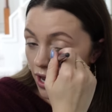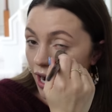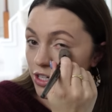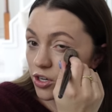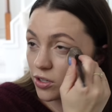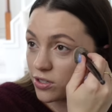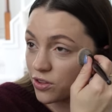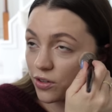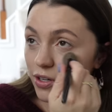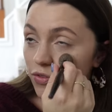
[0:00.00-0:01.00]
I turned
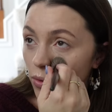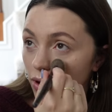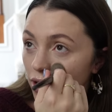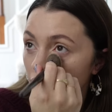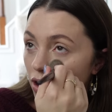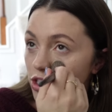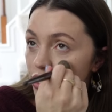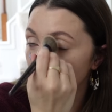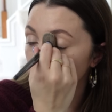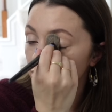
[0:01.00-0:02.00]
thirty-four on
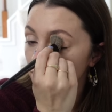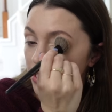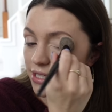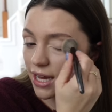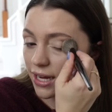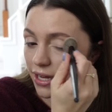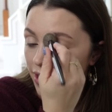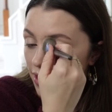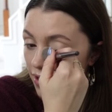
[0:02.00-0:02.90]
January twenty-second.